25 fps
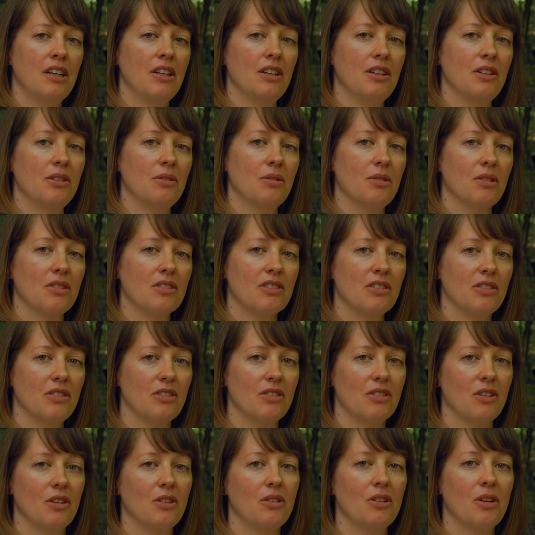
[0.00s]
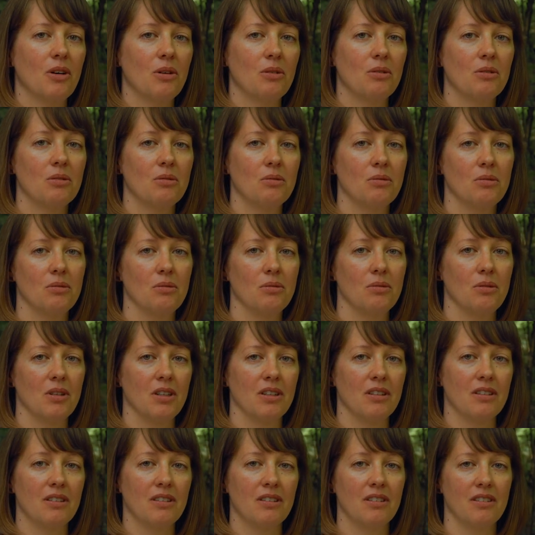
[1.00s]
you also don't know
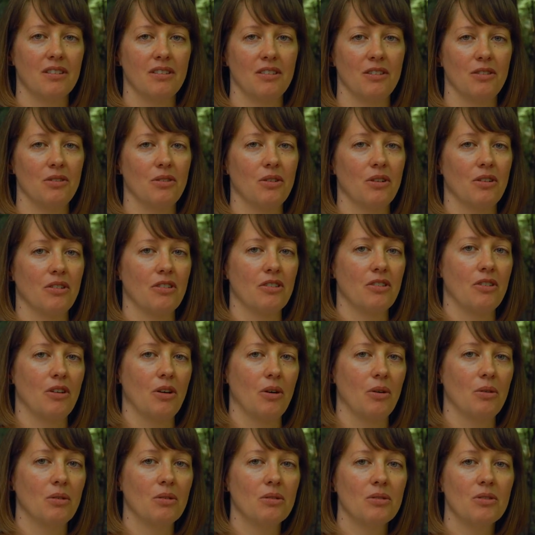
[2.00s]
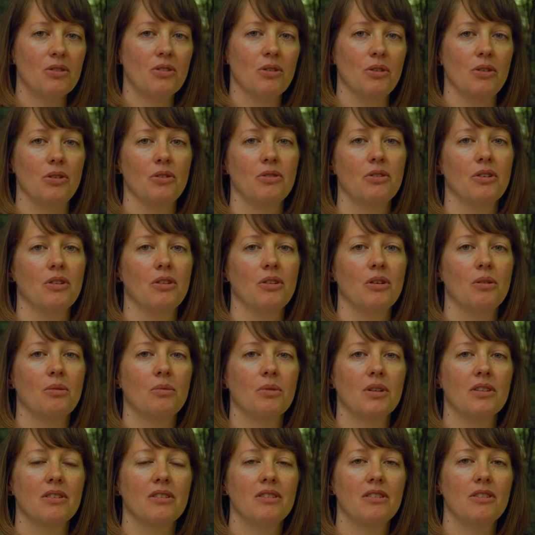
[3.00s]
what you don't know, so you don't know
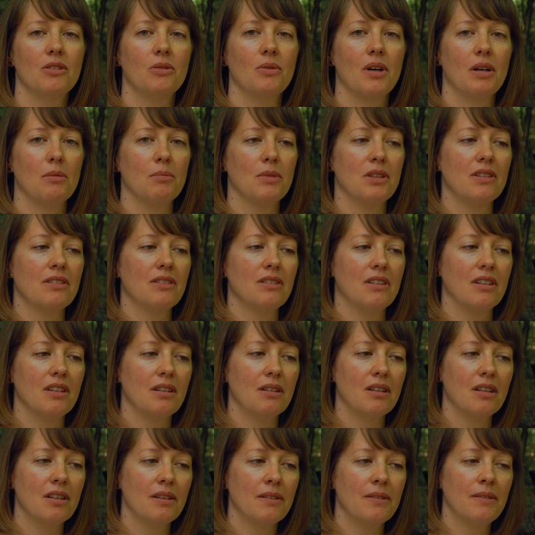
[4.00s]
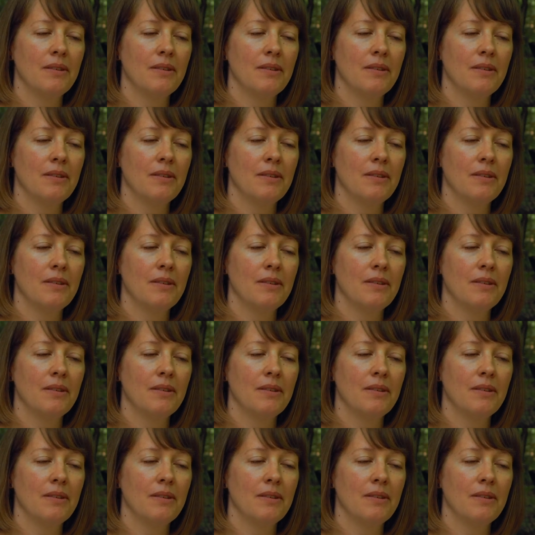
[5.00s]
what you are missing.